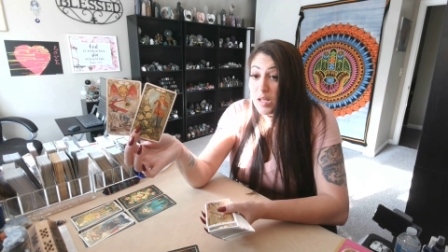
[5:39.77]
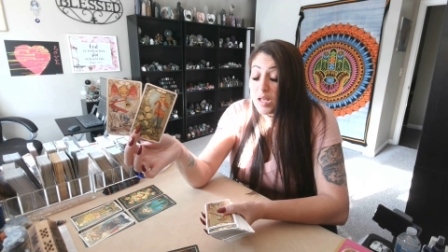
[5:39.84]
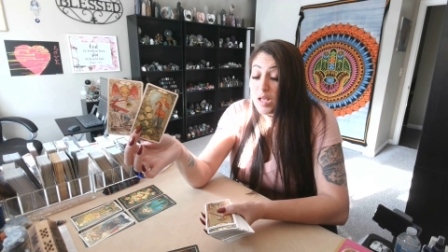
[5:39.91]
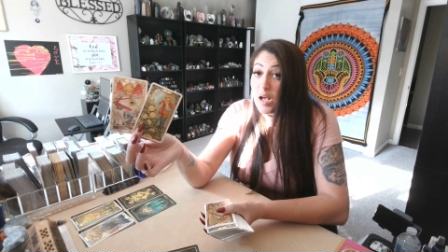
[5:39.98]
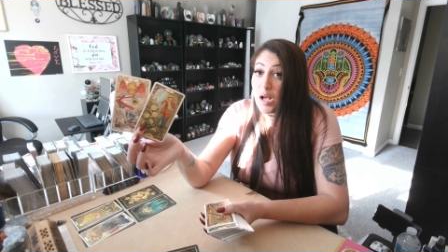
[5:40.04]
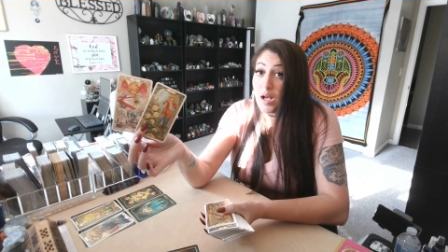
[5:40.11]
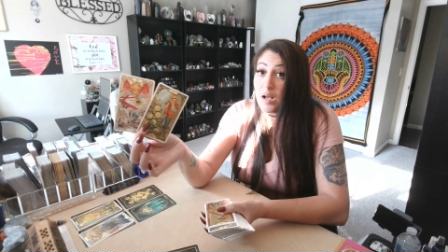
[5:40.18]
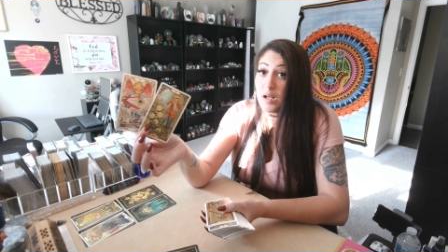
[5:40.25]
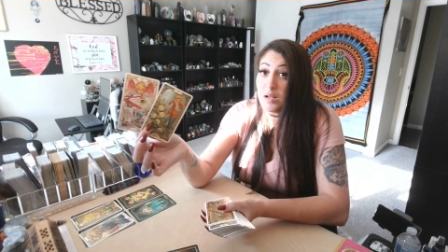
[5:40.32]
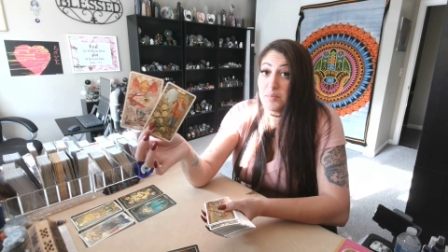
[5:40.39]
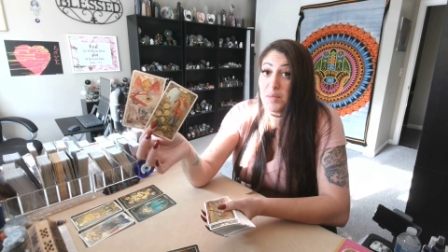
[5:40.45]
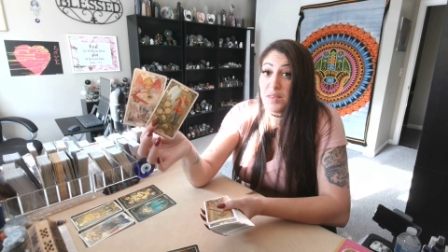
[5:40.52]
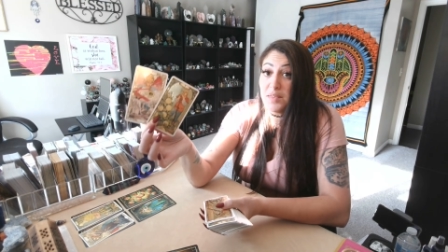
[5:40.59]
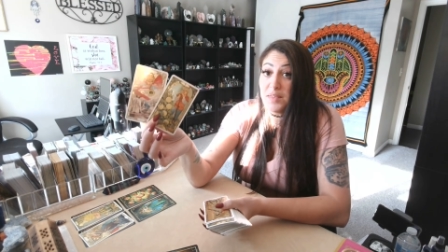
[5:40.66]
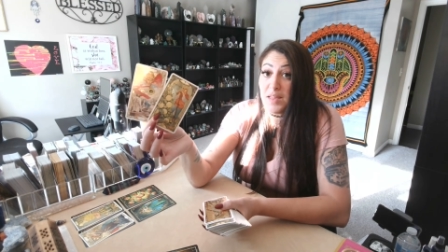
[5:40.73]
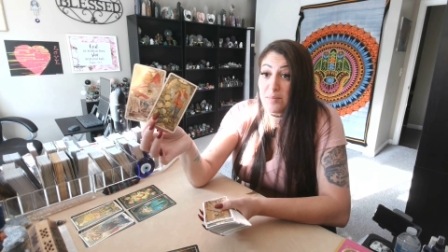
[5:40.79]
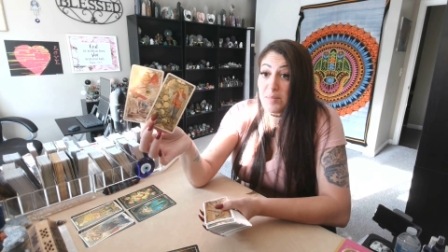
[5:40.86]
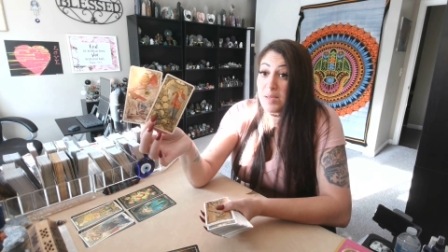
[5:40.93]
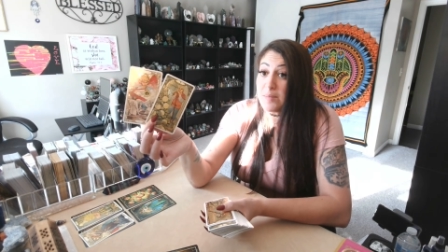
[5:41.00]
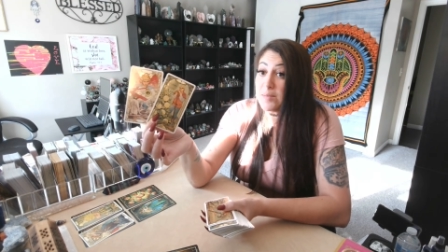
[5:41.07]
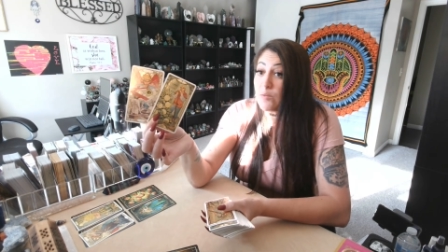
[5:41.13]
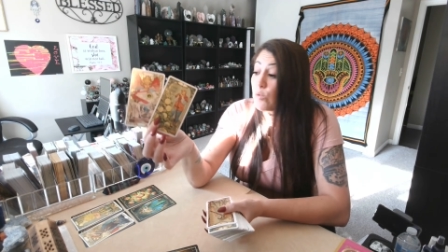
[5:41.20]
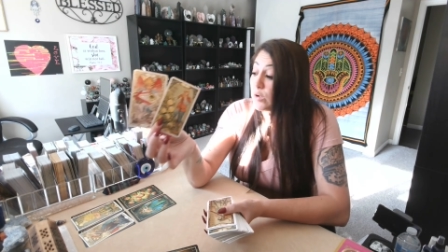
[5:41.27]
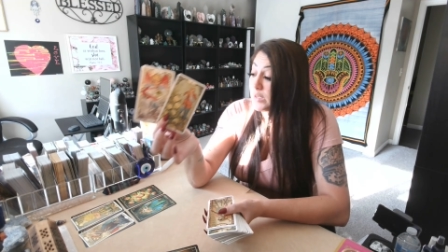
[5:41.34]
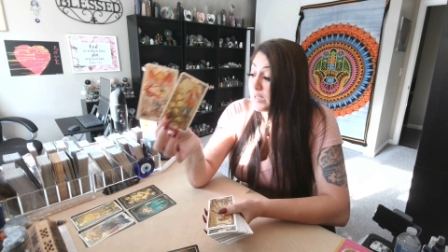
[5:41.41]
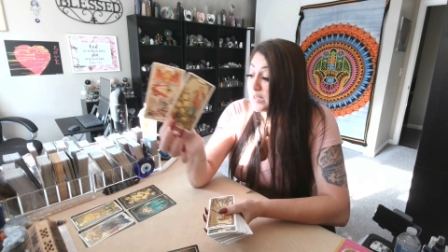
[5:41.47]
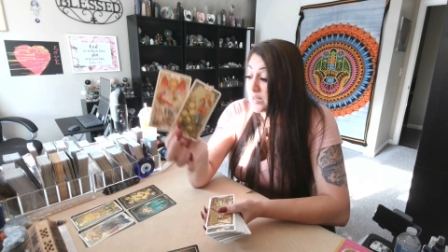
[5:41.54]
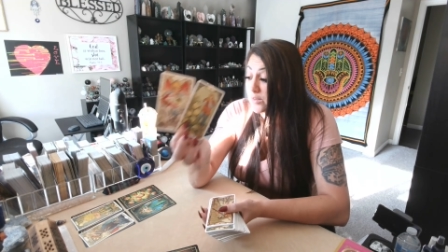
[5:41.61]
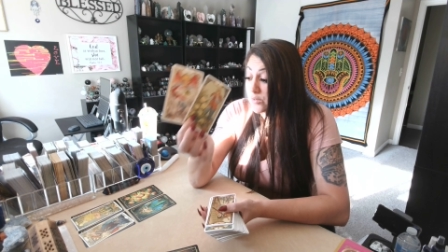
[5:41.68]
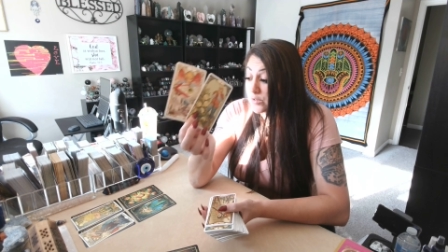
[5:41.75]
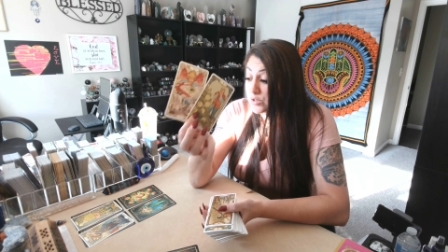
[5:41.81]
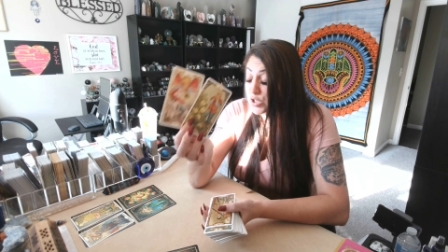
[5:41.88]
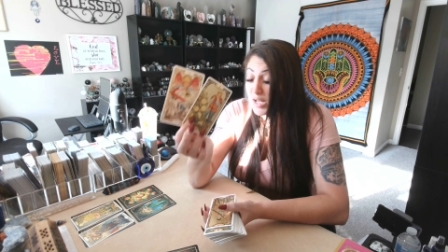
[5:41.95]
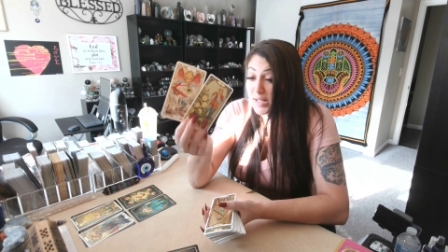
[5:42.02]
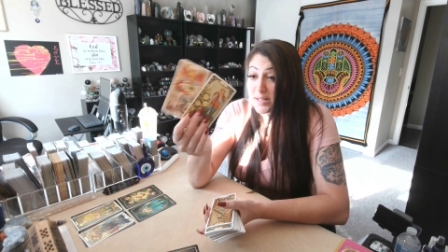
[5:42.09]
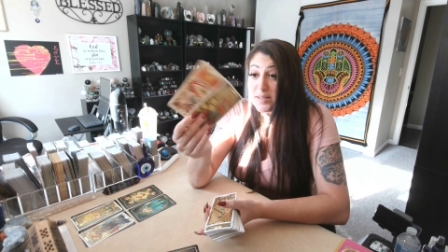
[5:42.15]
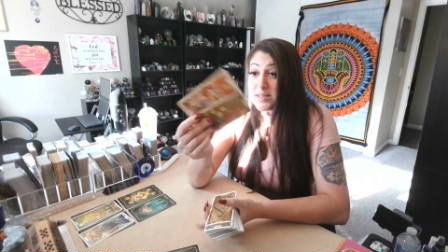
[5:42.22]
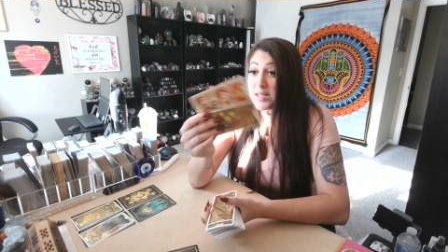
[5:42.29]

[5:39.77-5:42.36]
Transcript: um, they may be wanting another chance.